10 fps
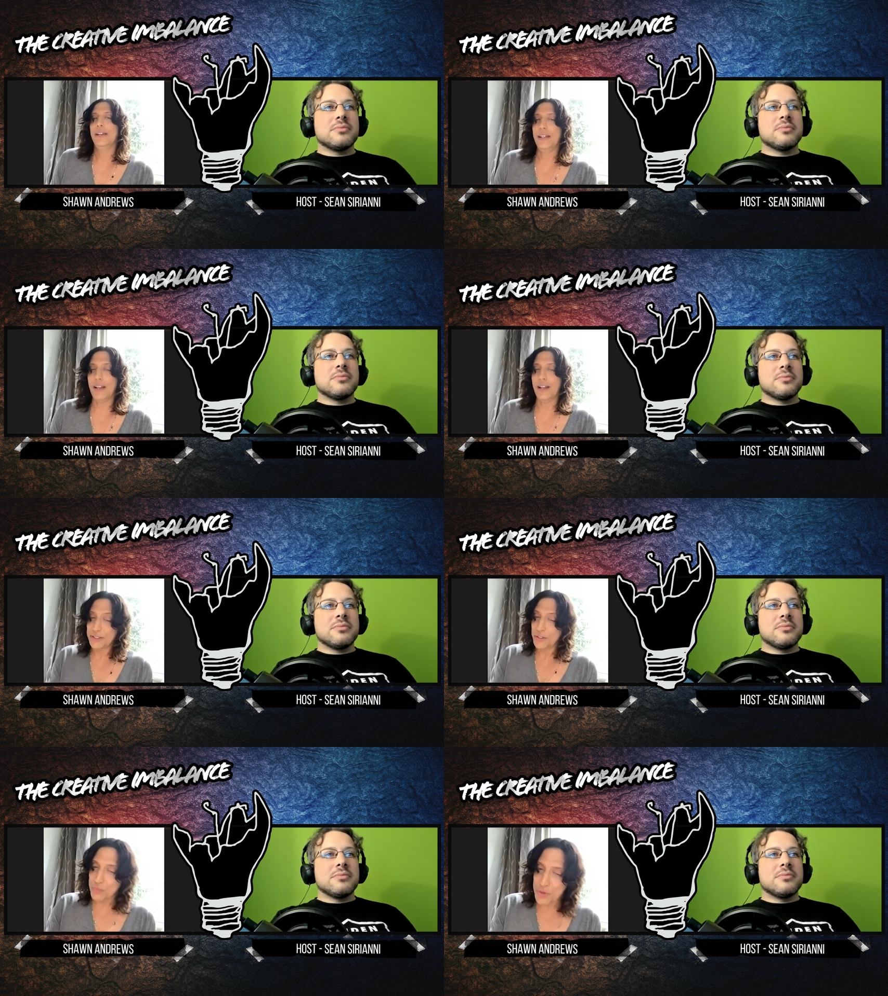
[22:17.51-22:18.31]
Speaker 1: And
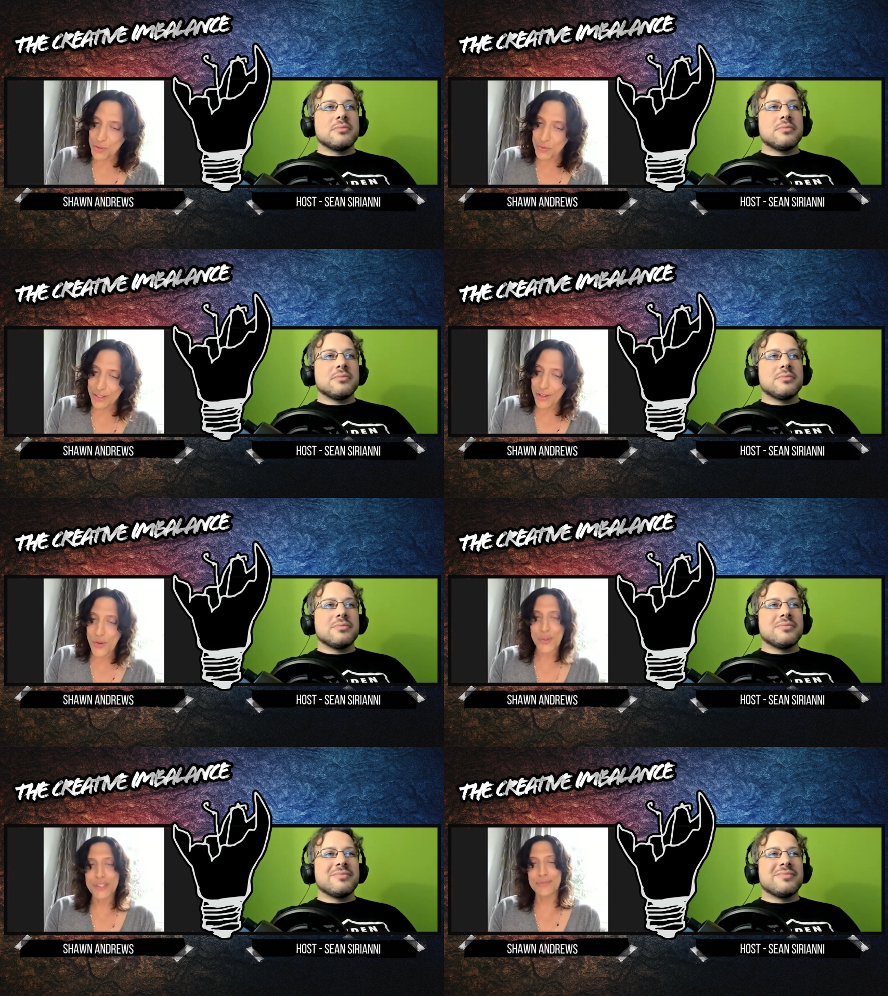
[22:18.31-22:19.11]
obviously the music
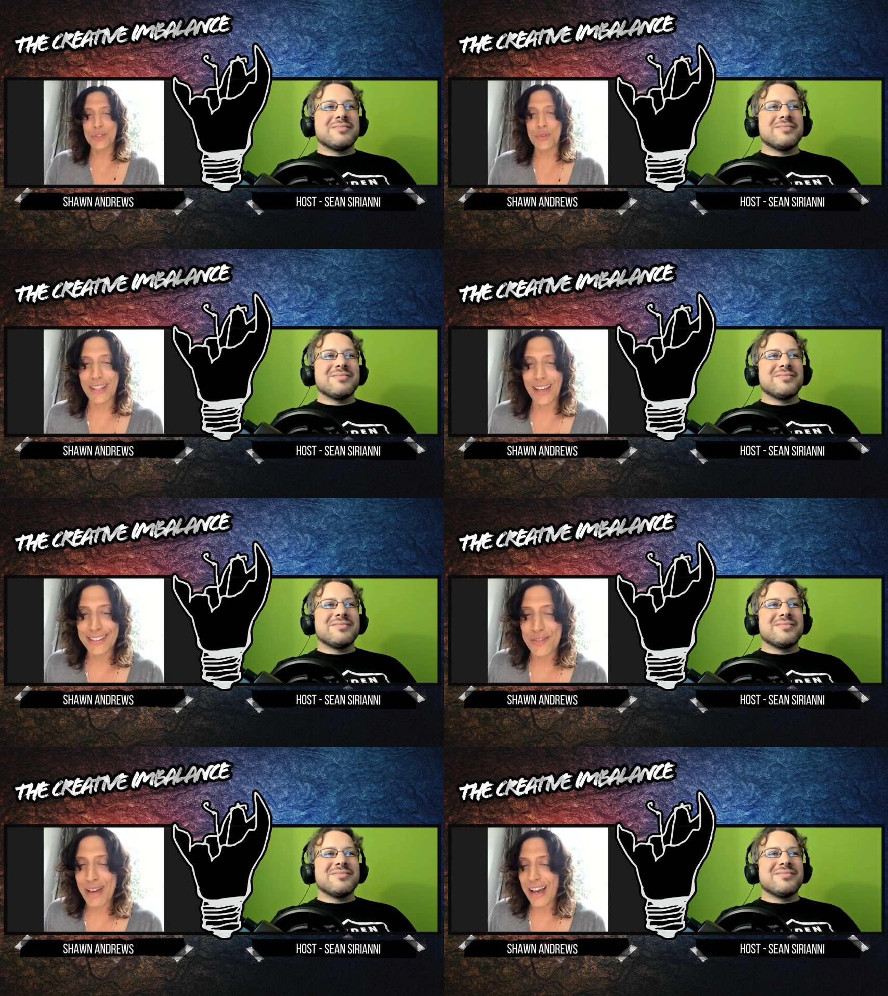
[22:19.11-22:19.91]
video, which we
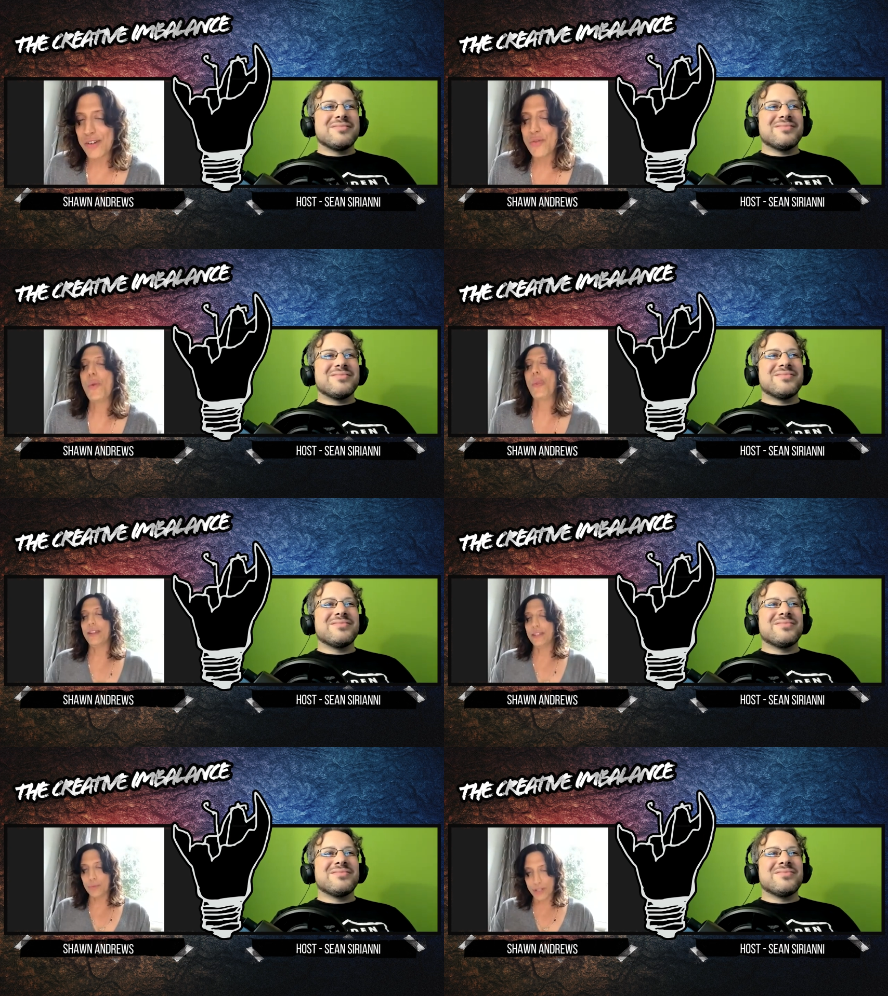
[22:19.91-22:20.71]
talked about,
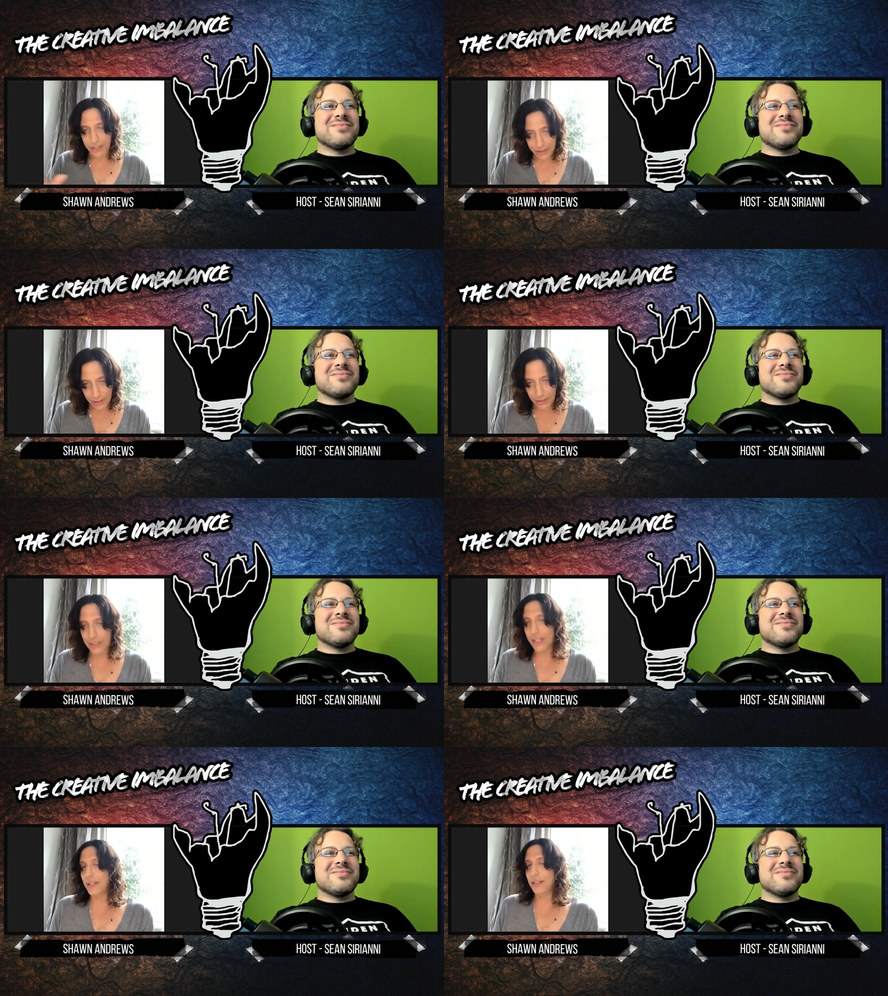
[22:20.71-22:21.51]
and then we're going to start
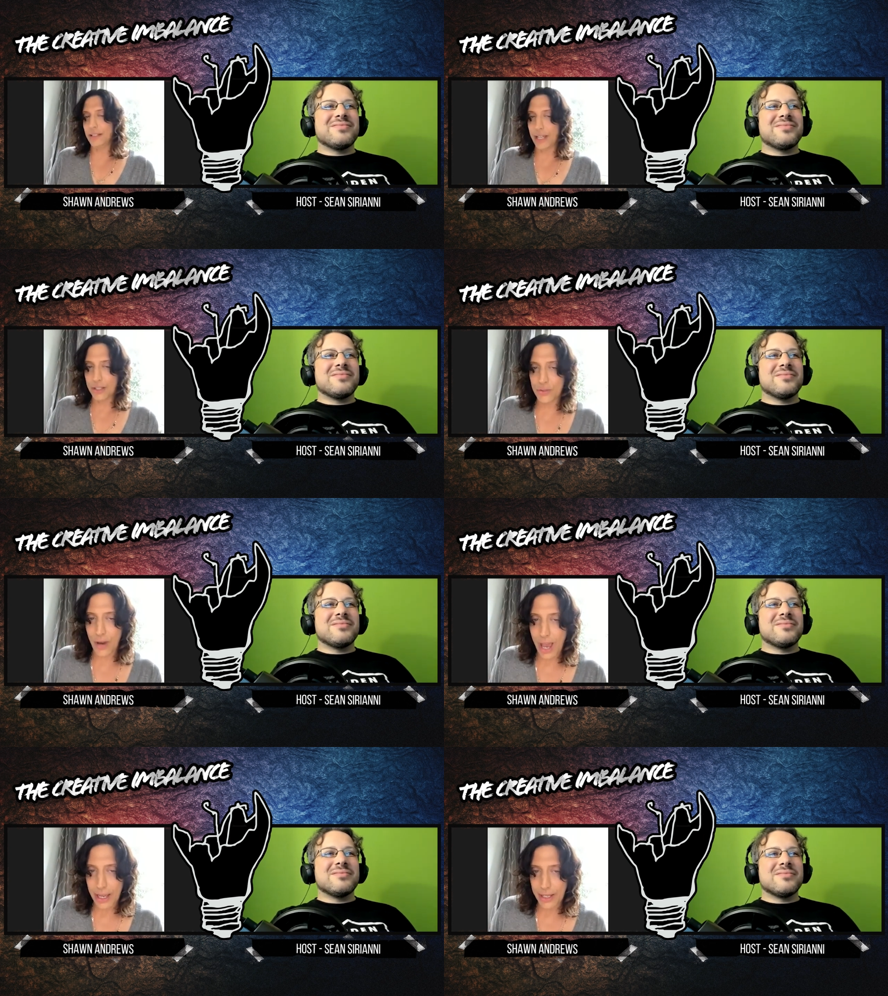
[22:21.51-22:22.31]
teasing the next
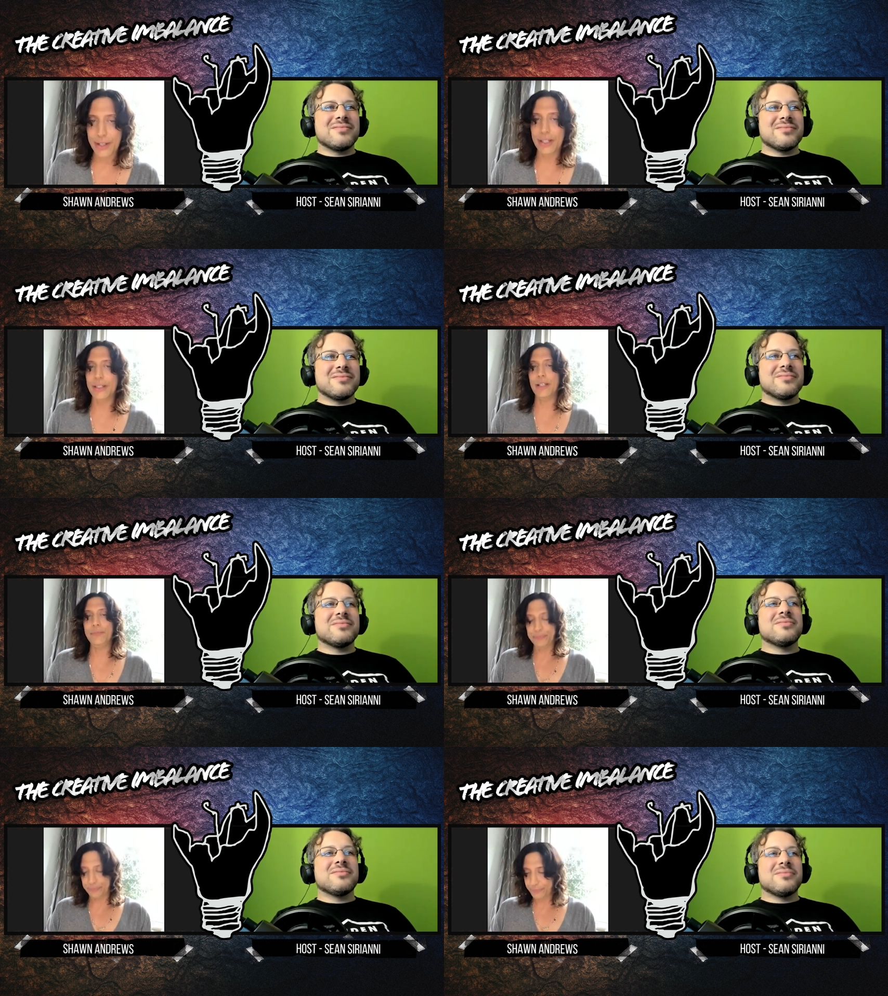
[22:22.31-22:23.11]
track and then